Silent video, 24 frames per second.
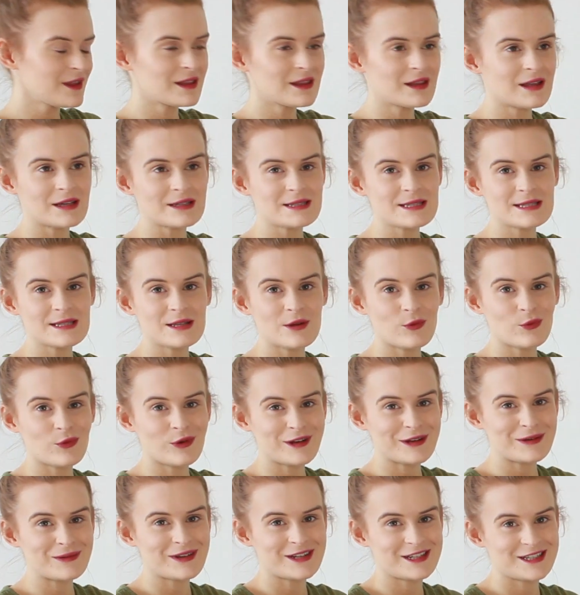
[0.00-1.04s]
That's
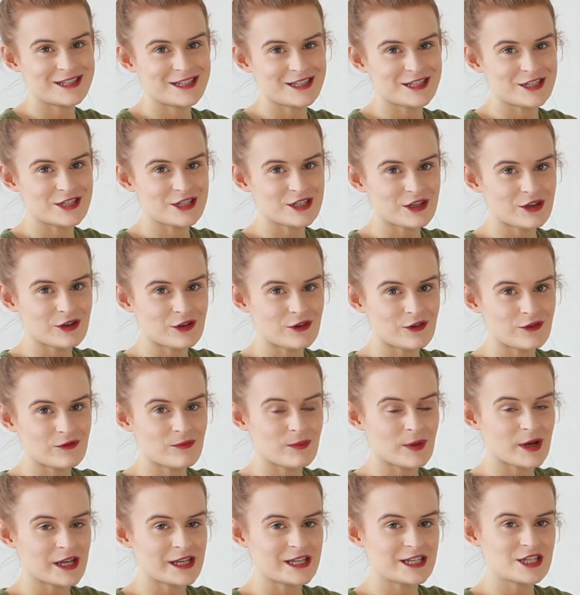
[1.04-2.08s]
one advantage
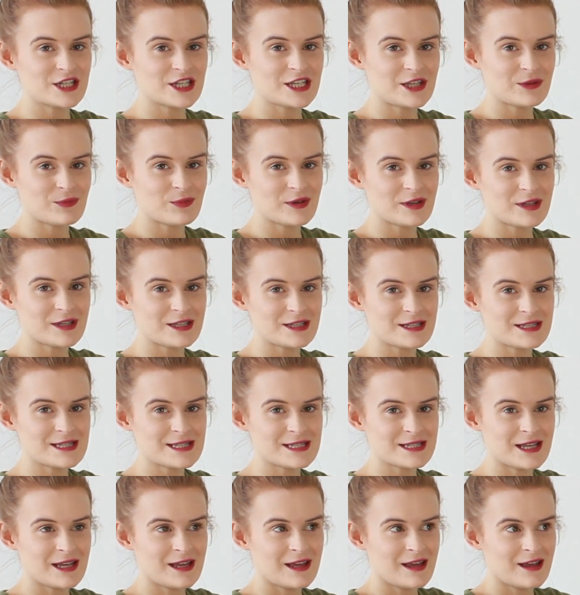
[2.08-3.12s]
of buying cheap,
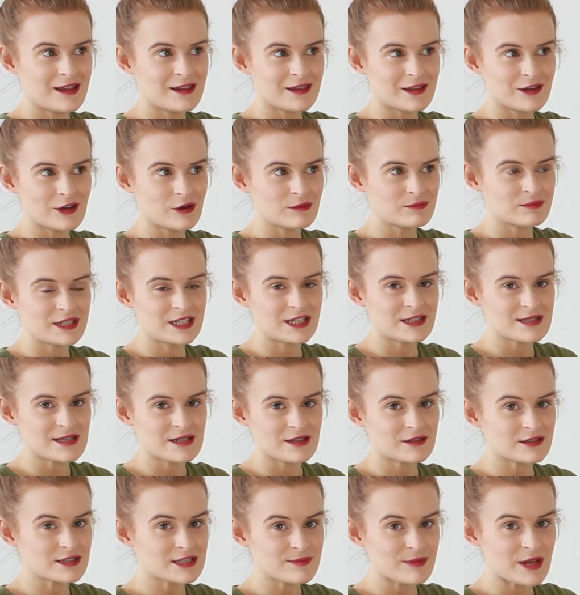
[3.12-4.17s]
is the company
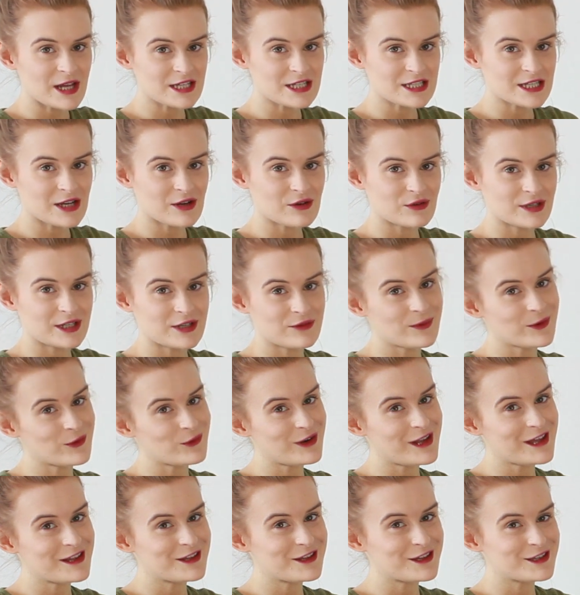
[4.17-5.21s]
isn't going to splash out in
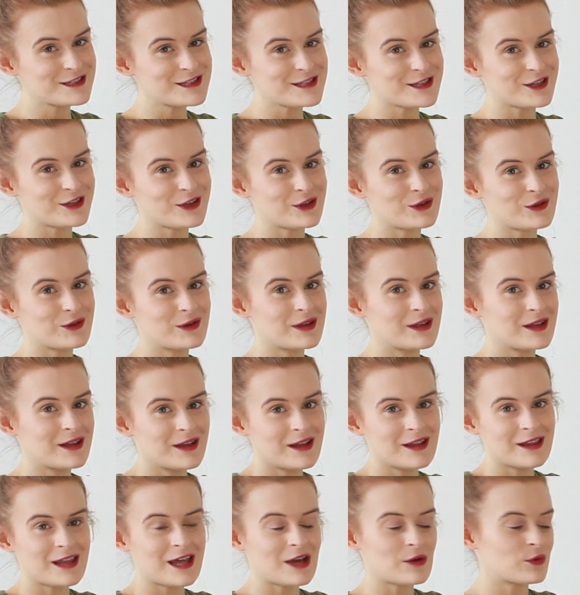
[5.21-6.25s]
real leather, so
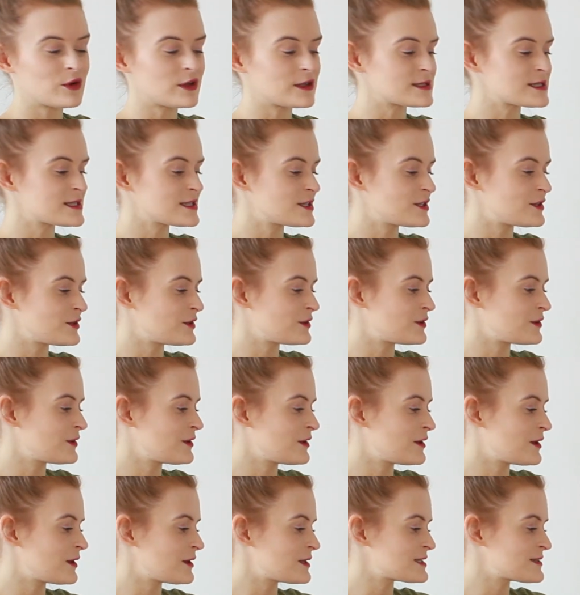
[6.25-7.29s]
that works to
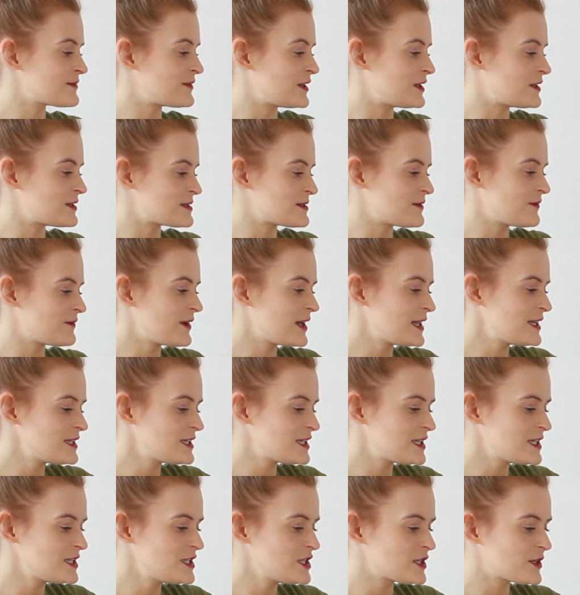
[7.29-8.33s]
us vegans'
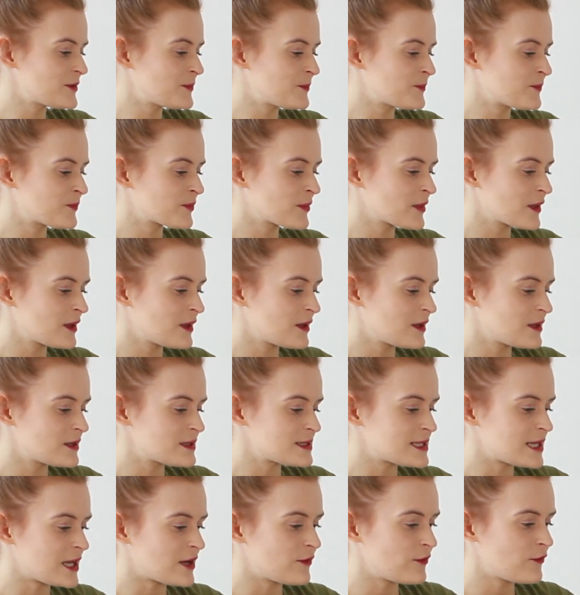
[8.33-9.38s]
advantage.
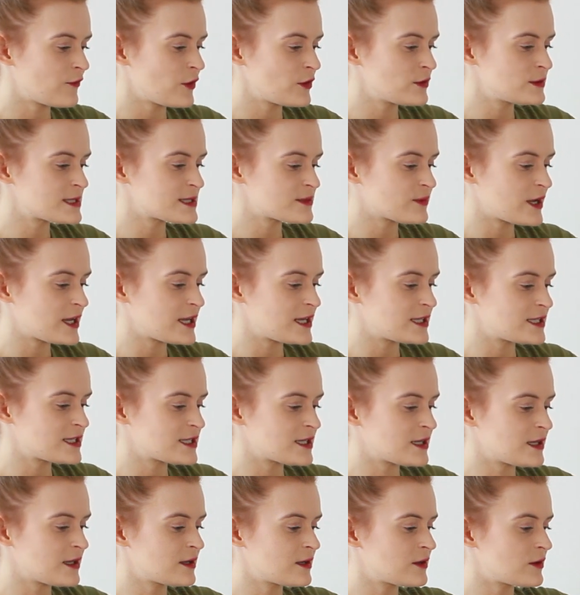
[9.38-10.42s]
So yeah, faux suede,
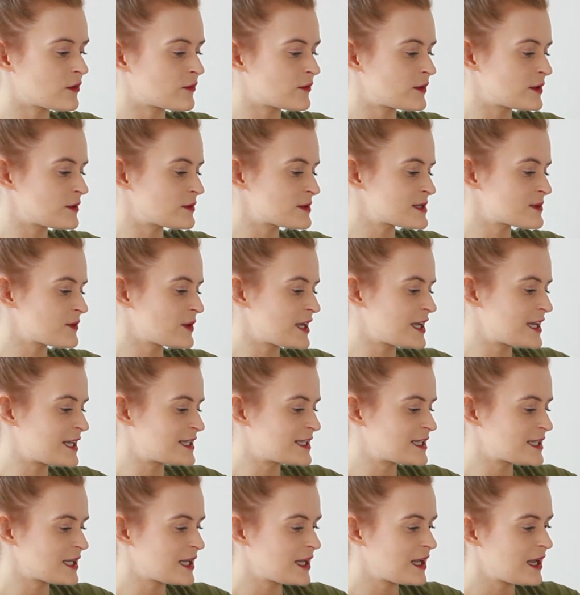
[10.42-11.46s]
not real
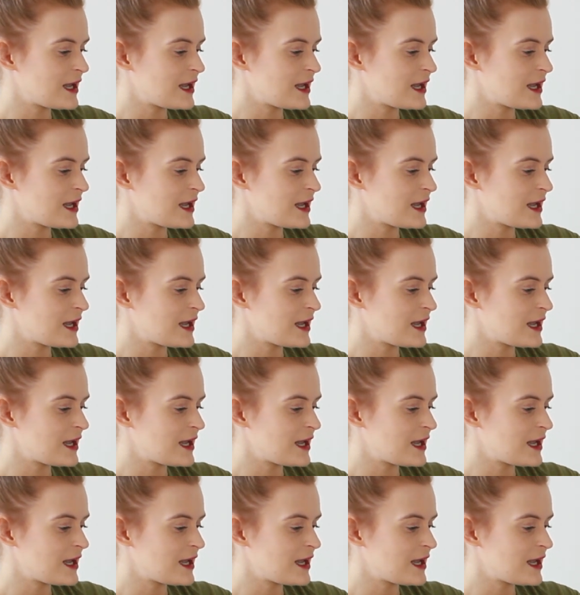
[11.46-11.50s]
suede.